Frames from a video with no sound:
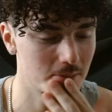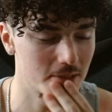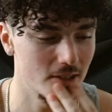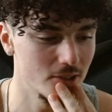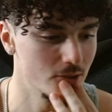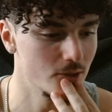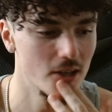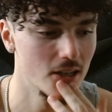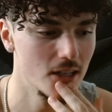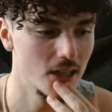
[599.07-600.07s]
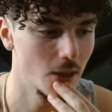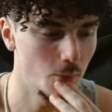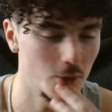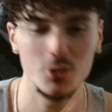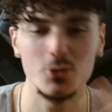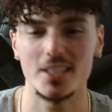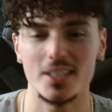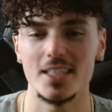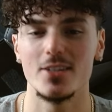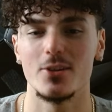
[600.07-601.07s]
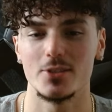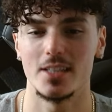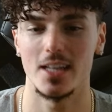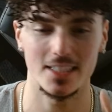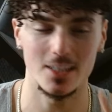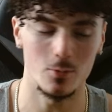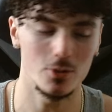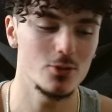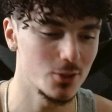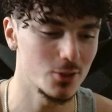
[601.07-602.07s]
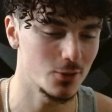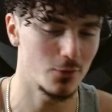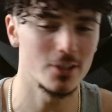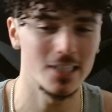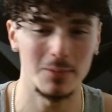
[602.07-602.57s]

I'm telling you, once you see those, like I said, once you see those first